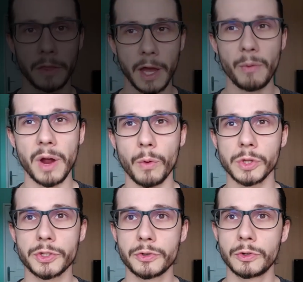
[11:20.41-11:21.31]
Now I
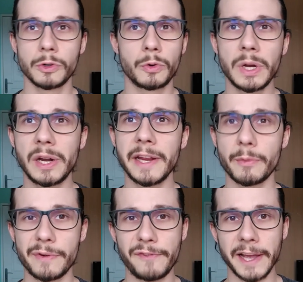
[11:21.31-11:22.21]
want to quickly
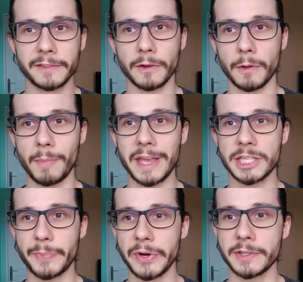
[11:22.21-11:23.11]
reflect on my
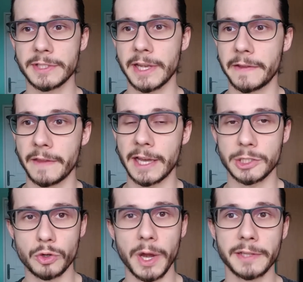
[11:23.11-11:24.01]
experience and
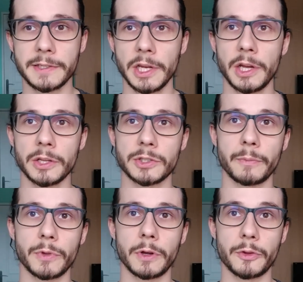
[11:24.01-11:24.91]
extract
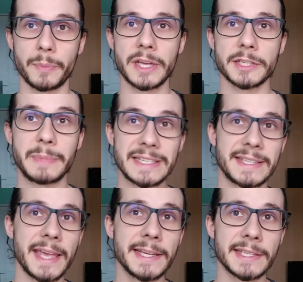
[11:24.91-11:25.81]
some of the biggest
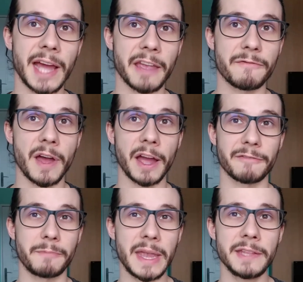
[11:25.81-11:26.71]
mistakes
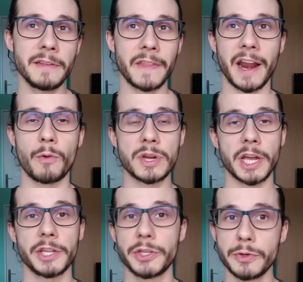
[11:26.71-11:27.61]
I've made that I wish
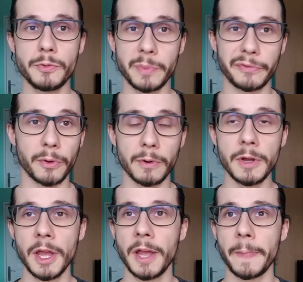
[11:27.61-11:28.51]
I knew
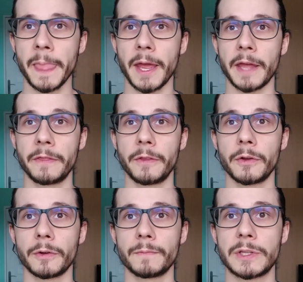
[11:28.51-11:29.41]
before, and
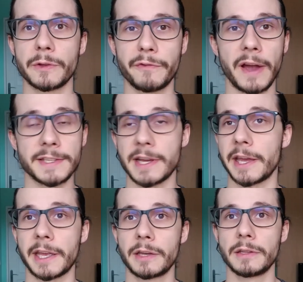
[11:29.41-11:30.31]
the advice
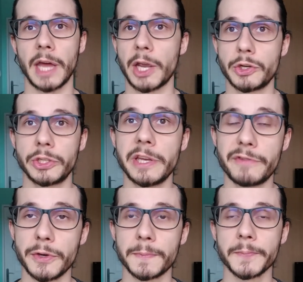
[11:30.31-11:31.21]
that I could give
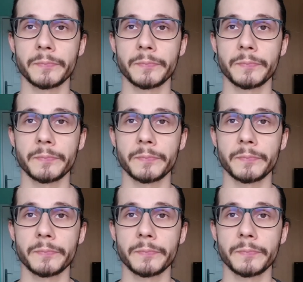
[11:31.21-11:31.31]
you.